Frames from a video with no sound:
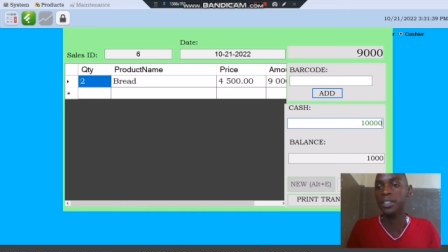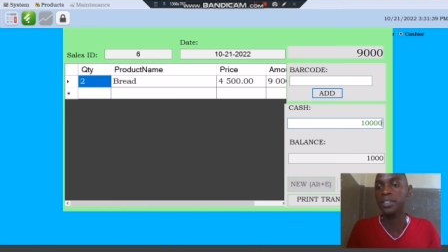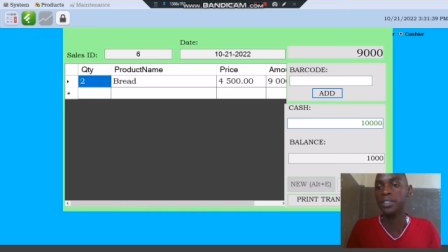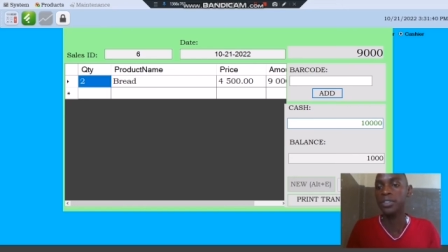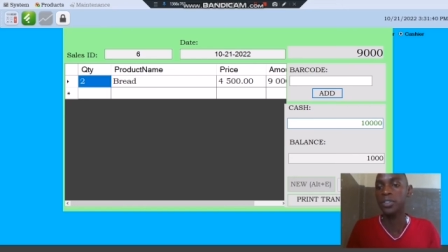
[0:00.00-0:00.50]

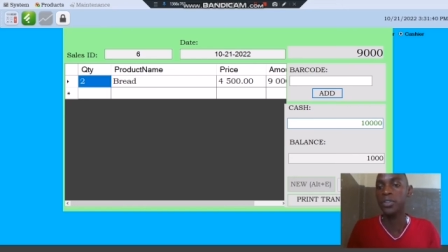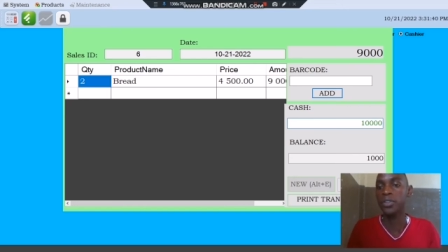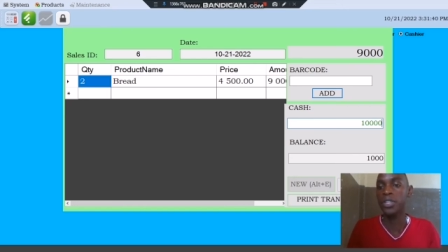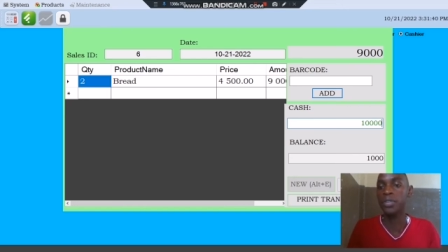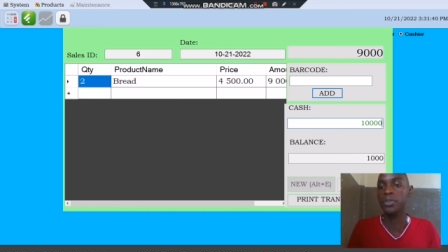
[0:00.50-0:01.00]
So
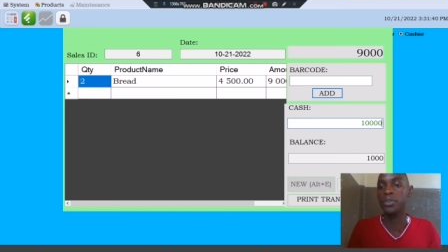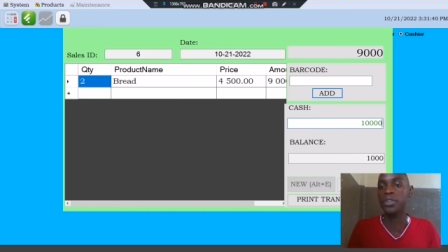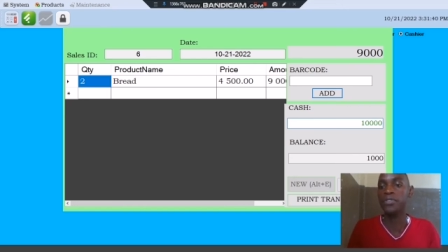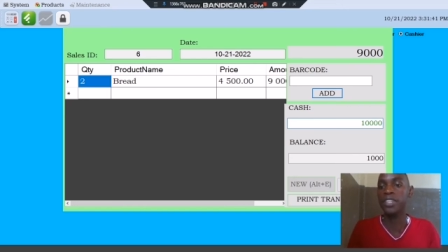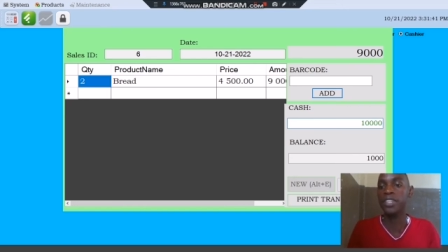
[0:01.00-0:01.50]
he will
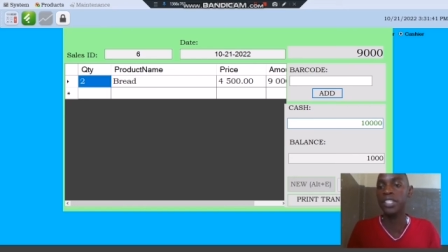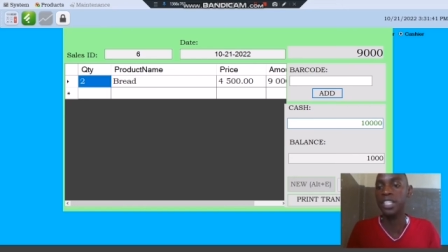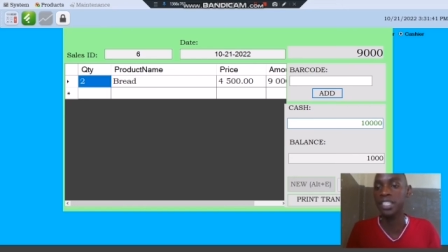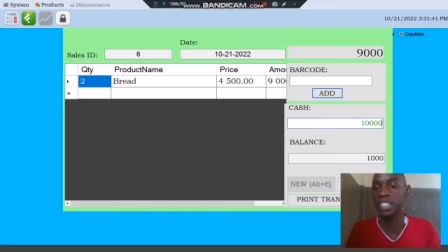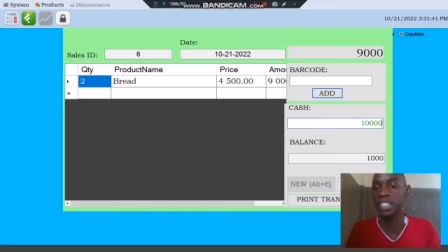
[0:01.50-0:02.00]
give us
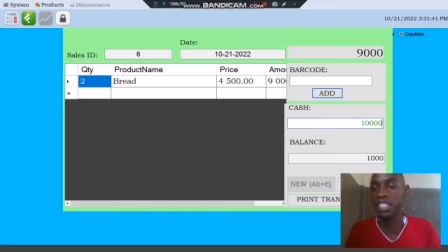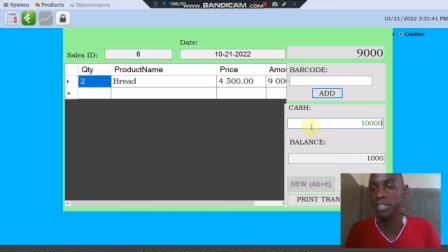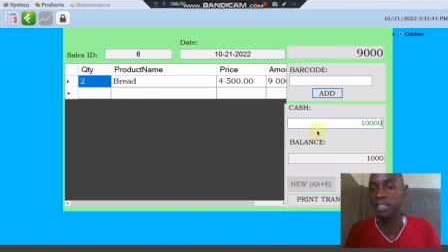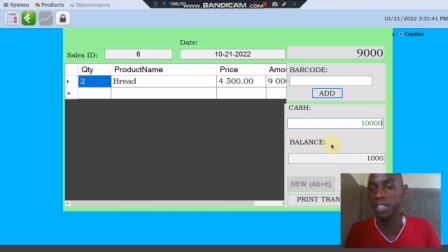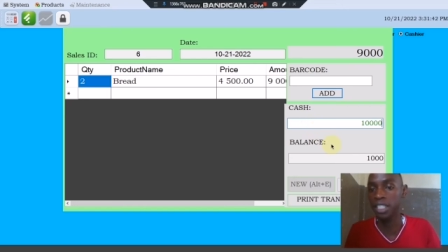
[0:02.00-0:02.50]
the
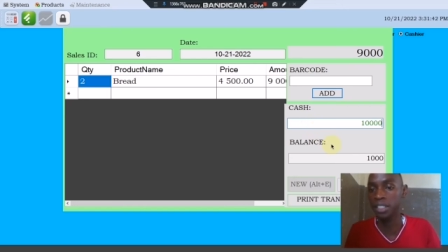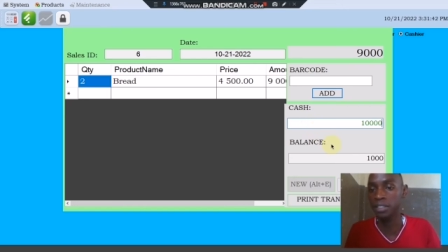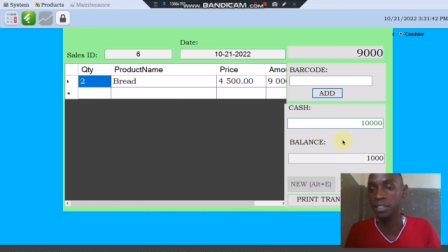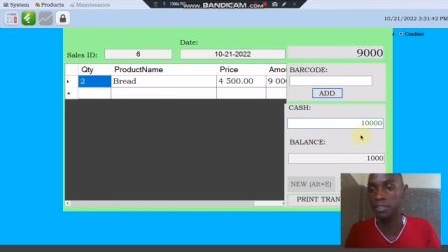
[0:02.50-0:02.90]
10,000.